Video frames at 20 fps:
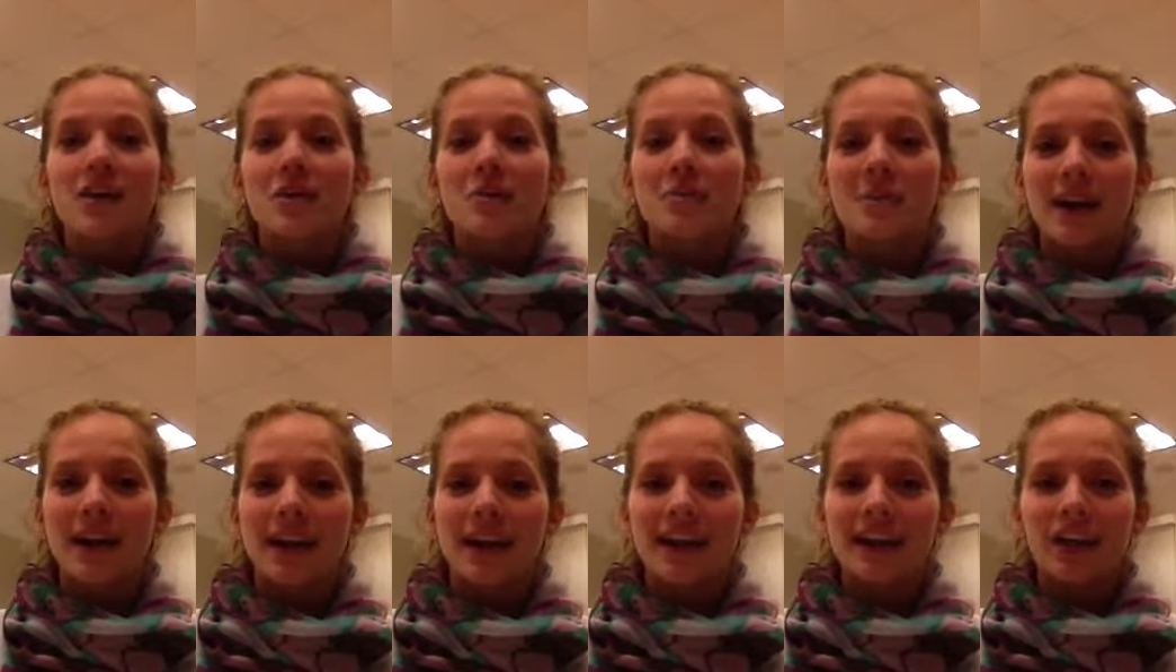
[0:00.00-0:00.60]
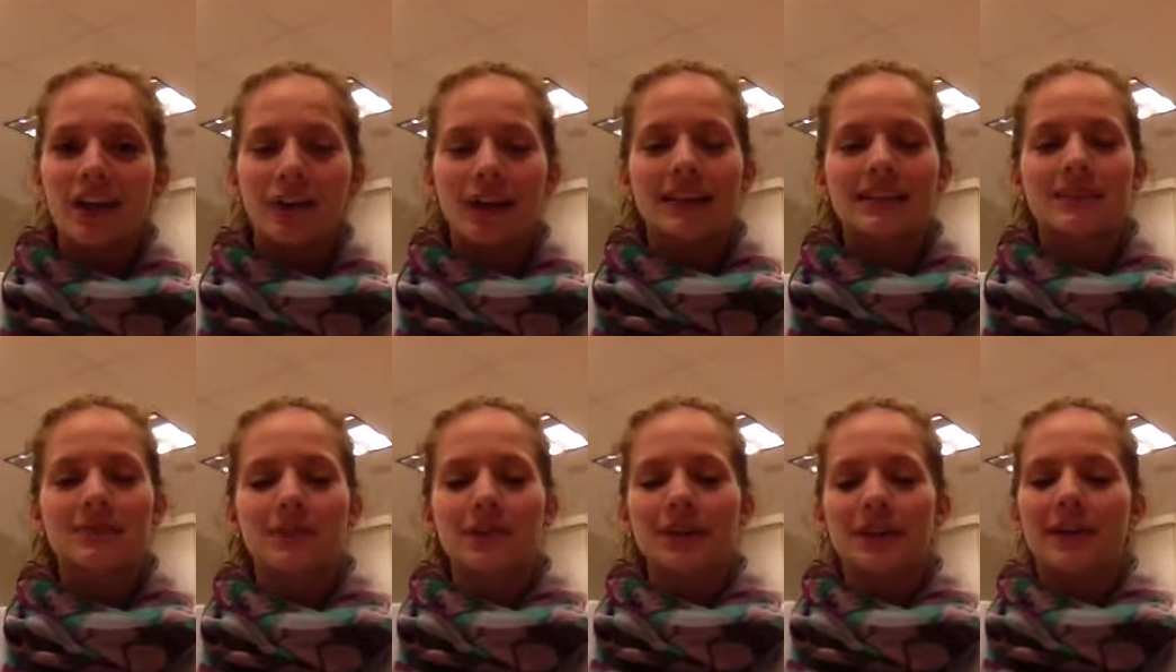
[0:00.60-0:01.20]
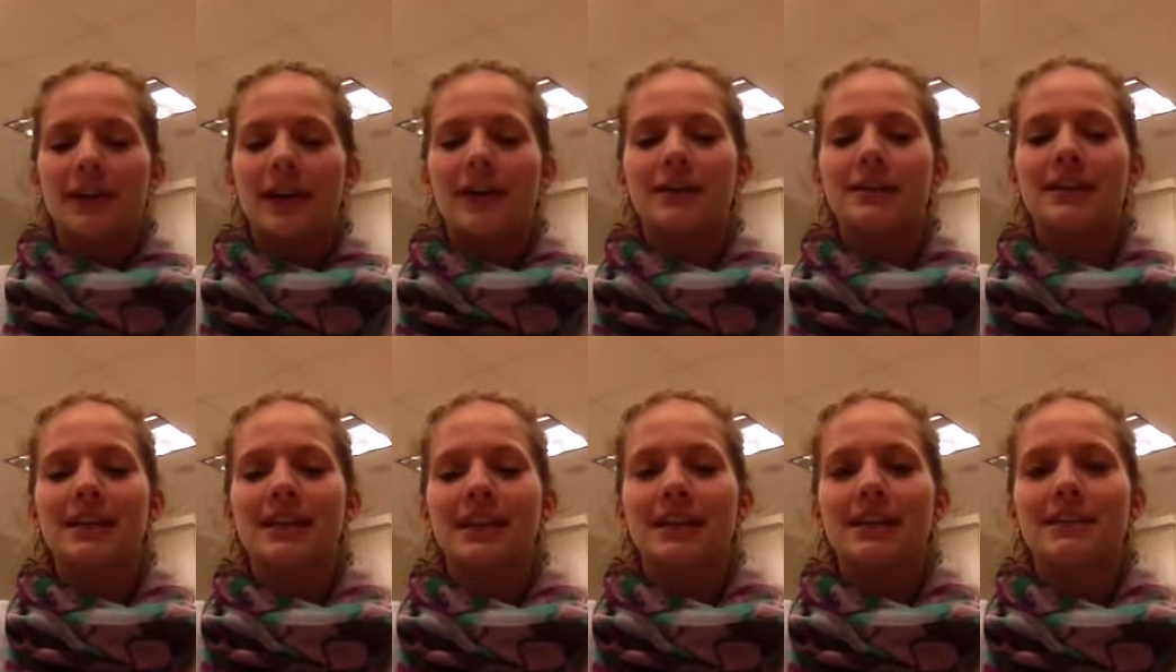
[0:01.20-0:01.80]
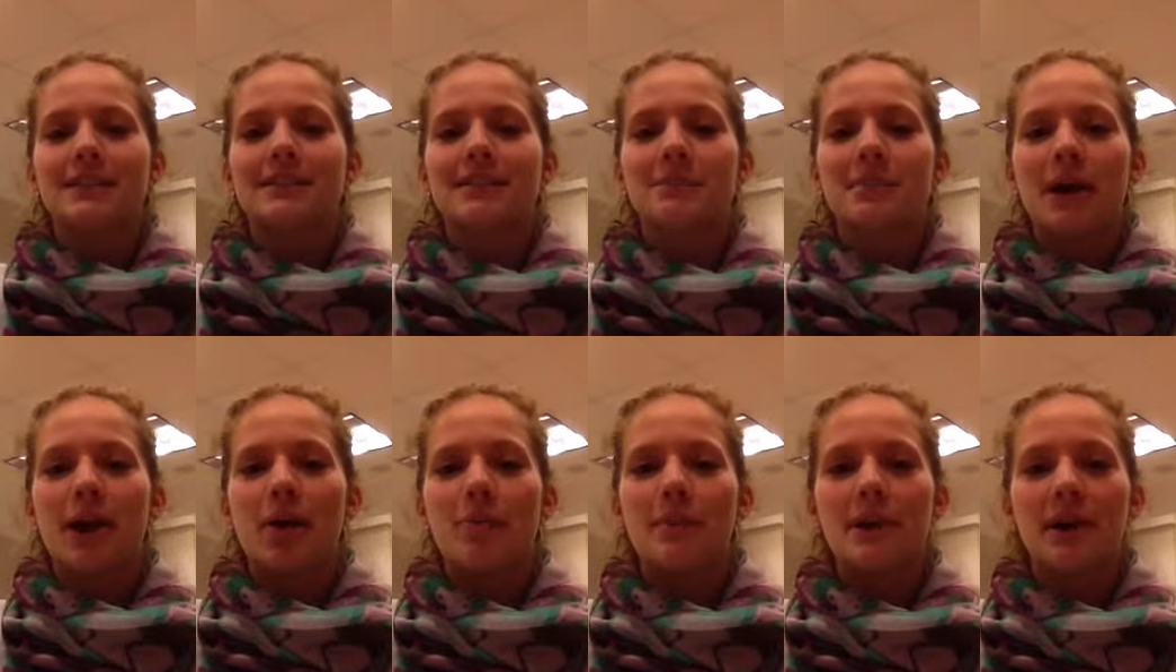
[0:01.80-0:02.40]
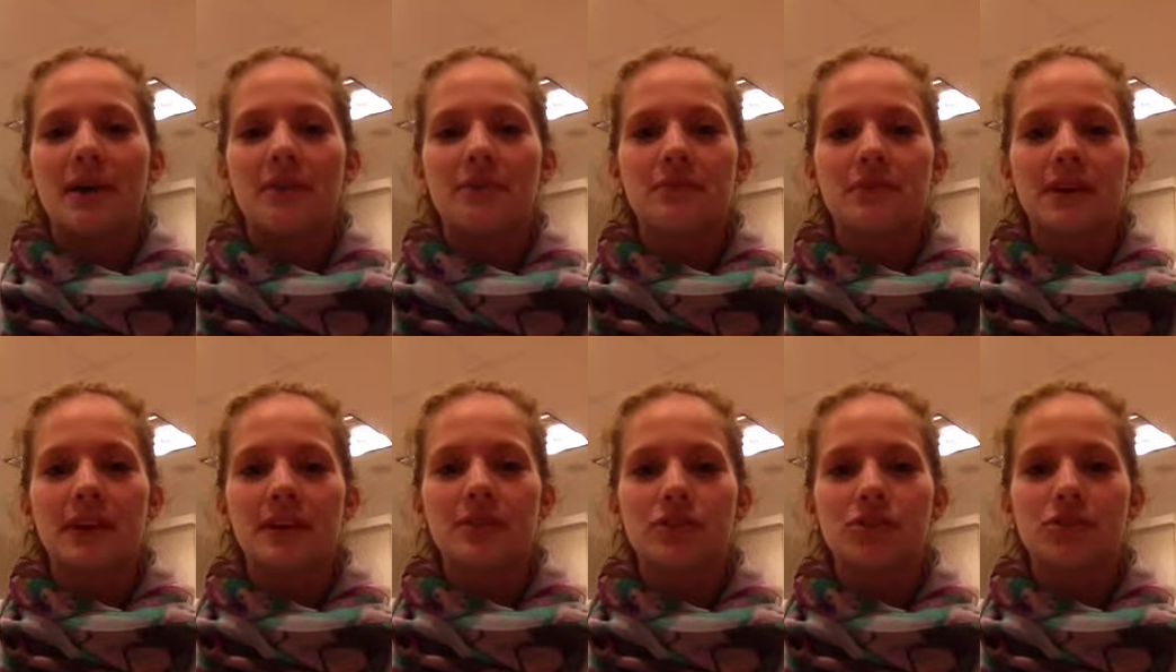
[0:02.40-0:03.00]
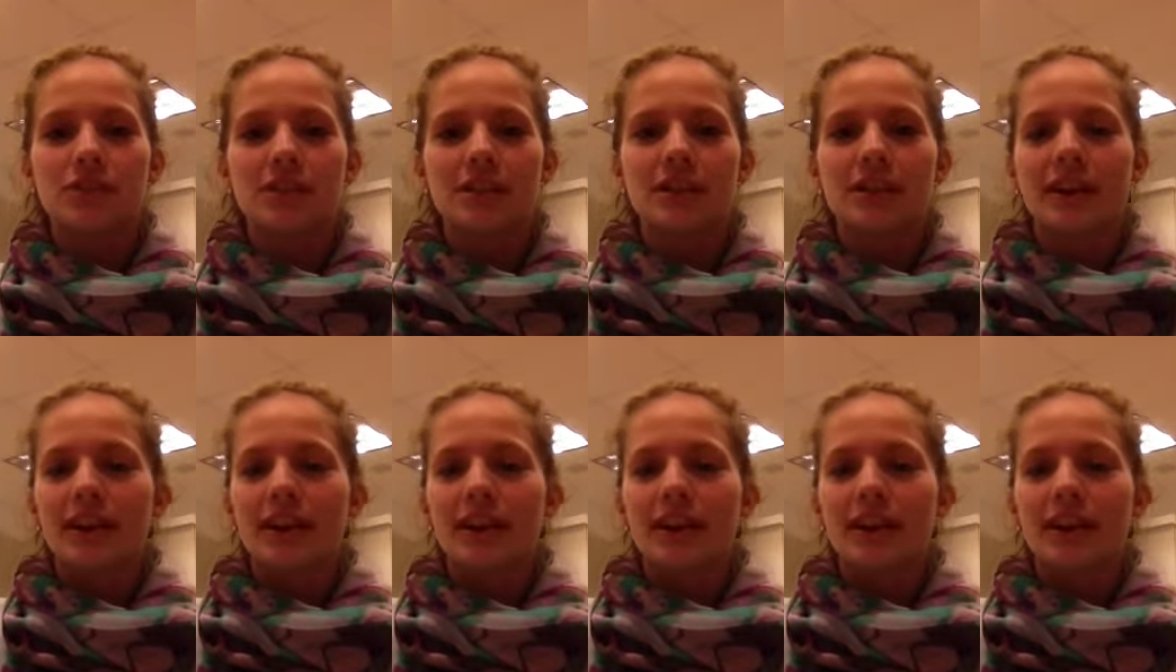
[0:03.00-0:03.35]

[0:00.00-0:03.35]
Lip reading: My interactive read aloud is the Pout Pout Fish.